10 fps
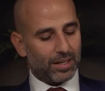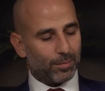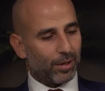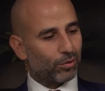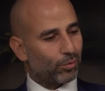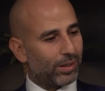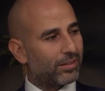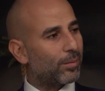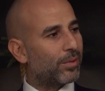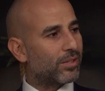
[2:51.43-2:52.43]
about
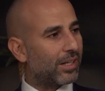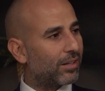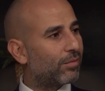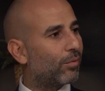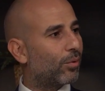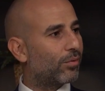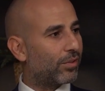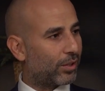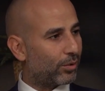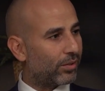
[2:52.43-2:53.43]
20% for
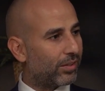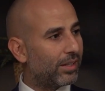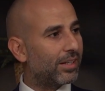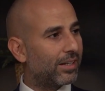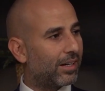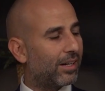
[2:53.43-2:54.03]
security.